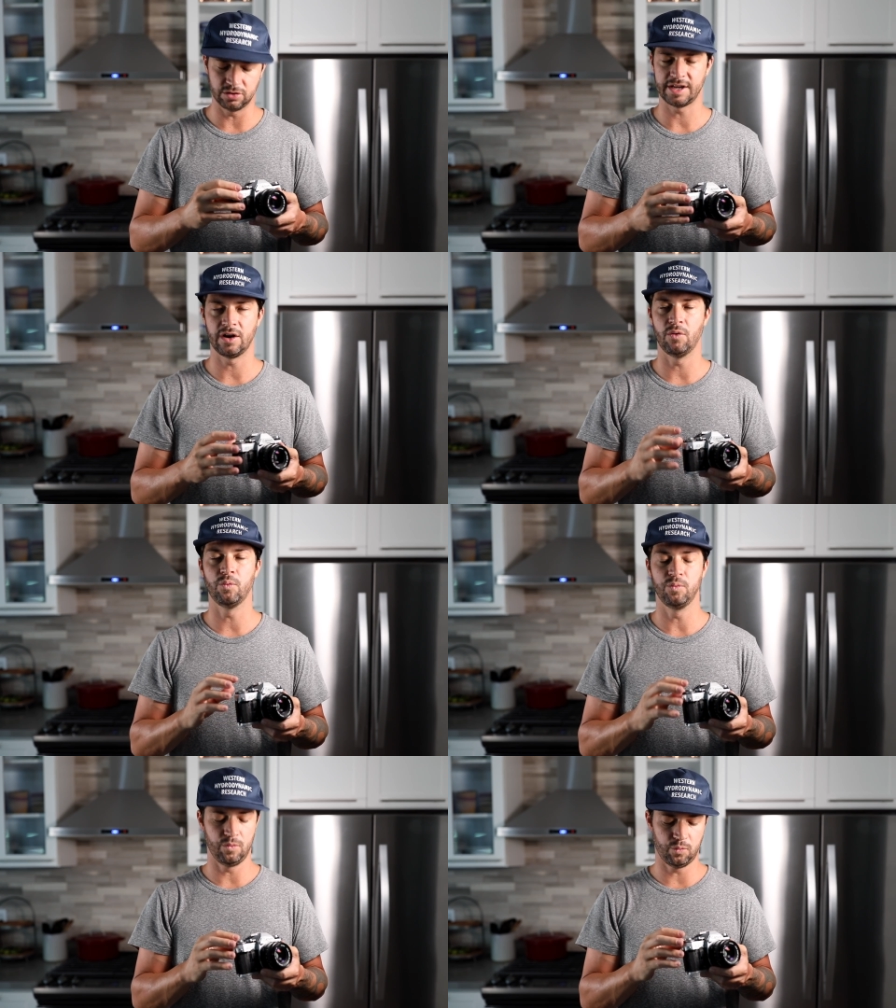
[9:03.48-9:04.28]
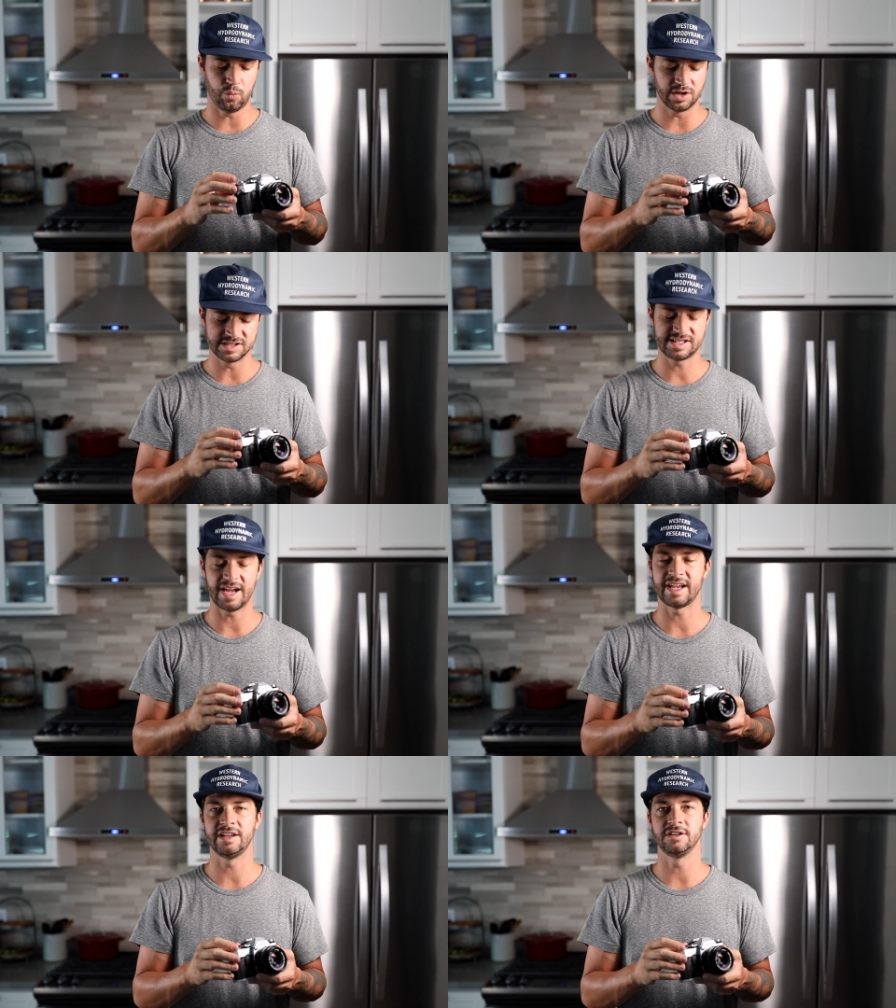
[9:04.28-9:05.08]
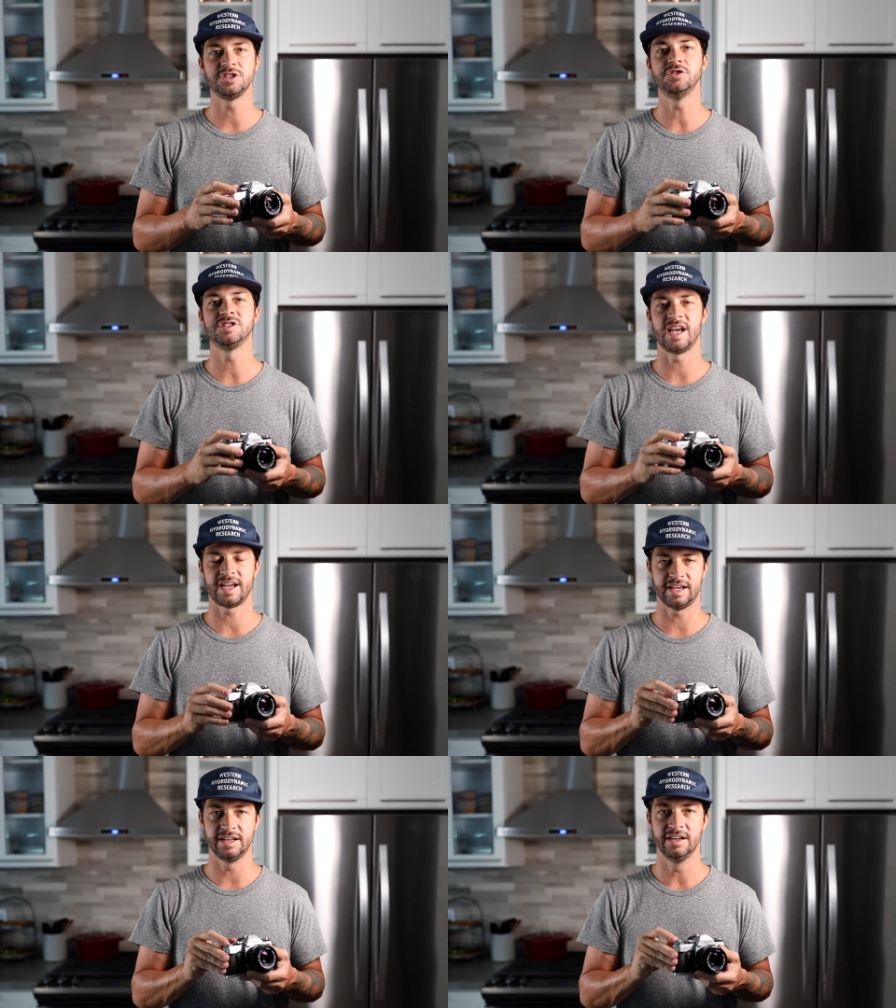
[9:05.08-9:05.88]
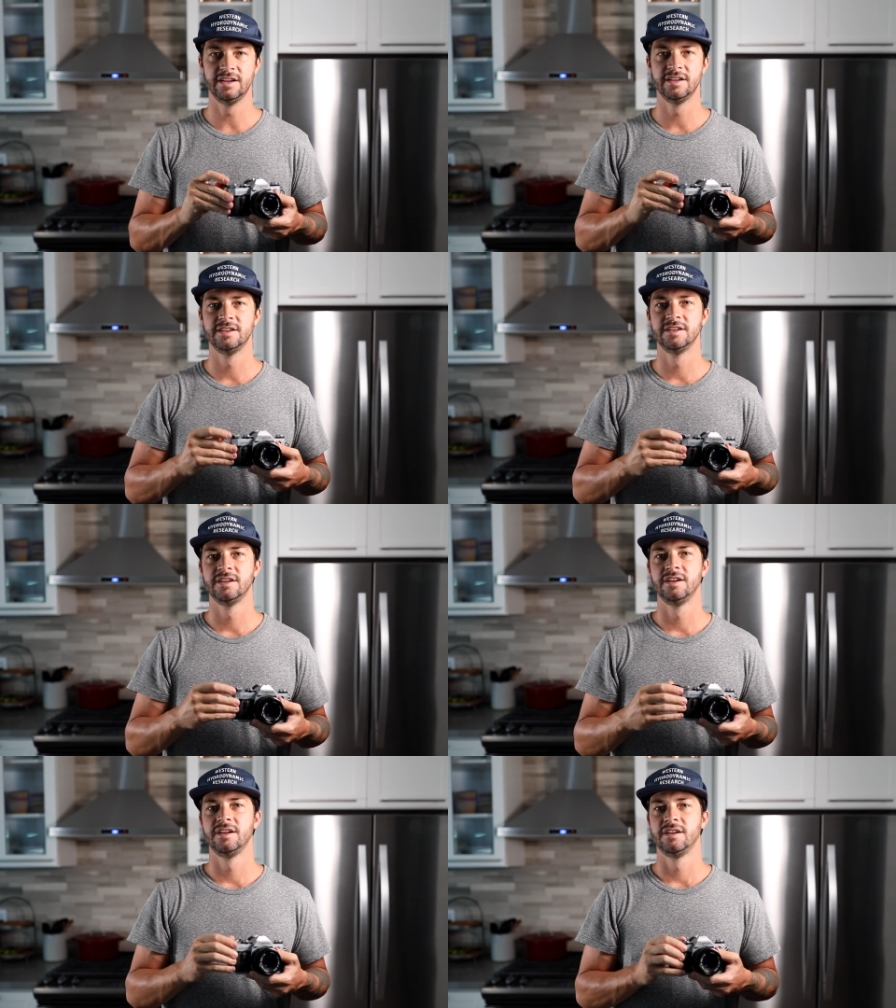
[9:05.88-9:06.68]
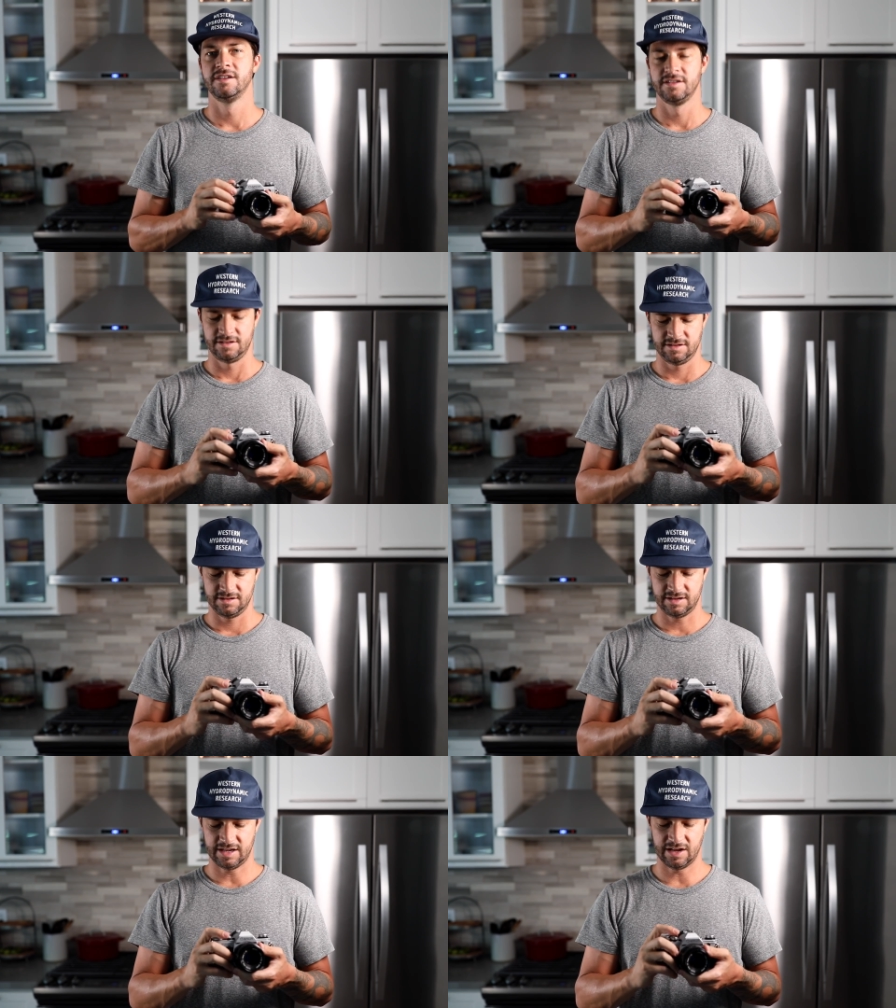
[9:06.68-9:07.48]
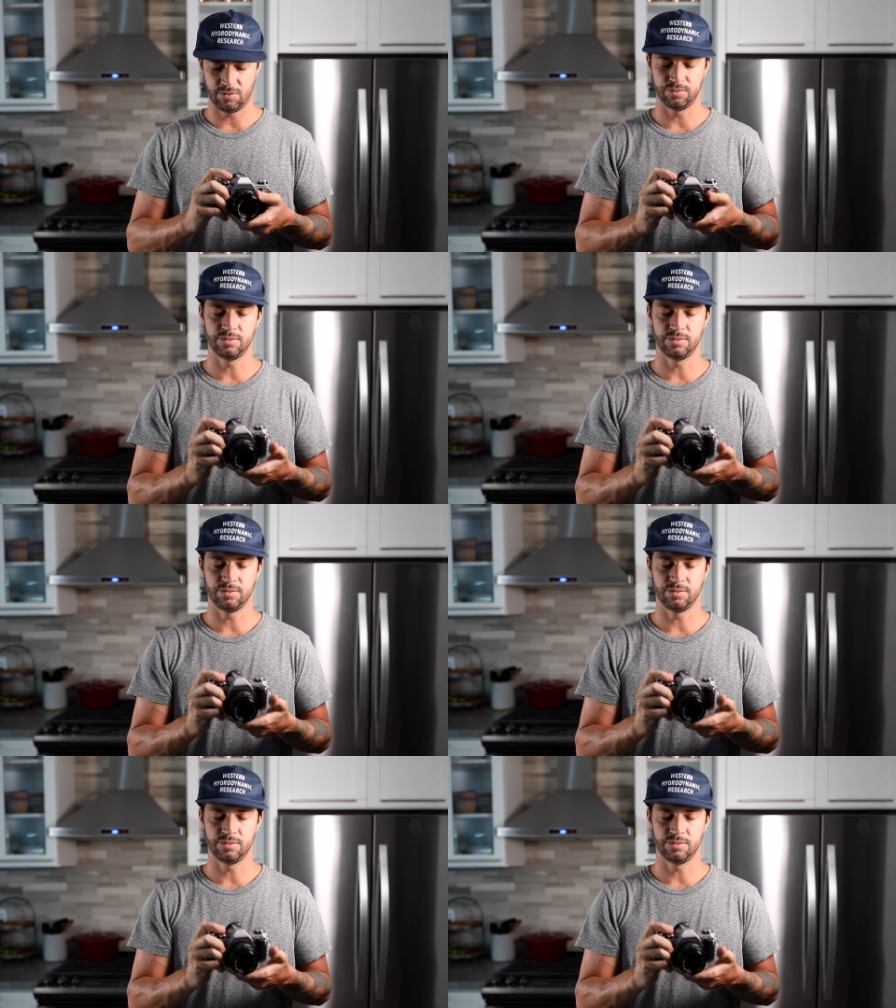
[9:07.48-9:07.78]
like a 1 second or 2 second, and